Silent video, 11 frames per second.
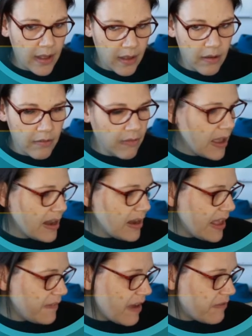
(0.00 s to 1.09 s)
Right,
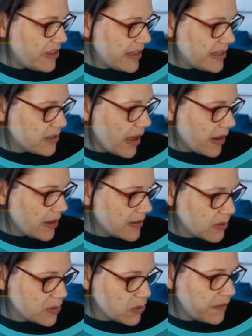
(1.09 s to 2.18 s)
leave everything to run,
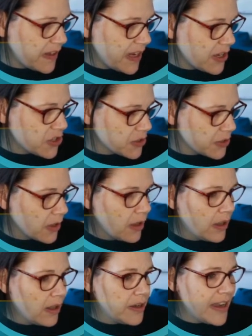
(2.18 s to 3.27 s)
so it's all finished.
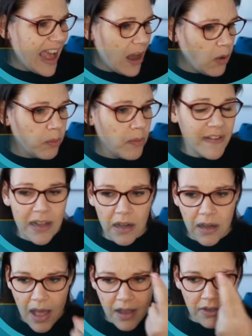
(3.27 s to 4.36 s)
Now, with a little
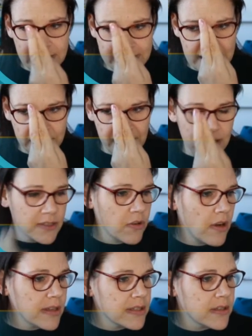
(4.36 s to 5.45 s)
luck, she says, fingers
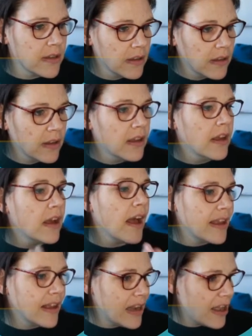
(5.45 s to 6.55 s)
crossed, I
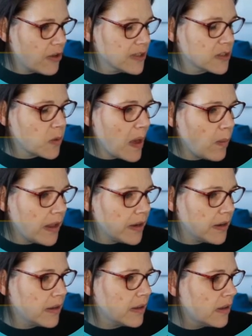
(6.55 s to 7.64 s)
can click on square 1,
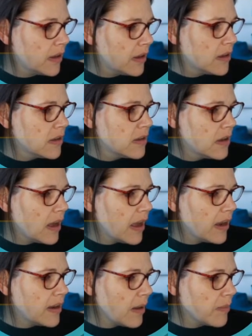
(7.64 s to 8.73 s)

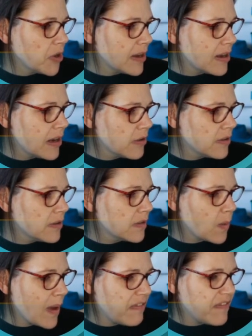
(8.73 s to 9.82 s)
and I'm going to click on
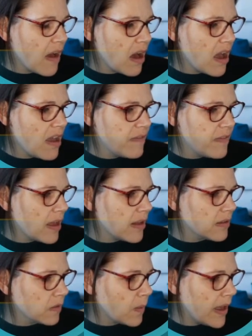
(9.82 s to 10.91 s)
square 5 and
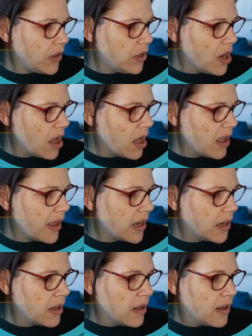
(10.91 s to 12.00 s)
square 9.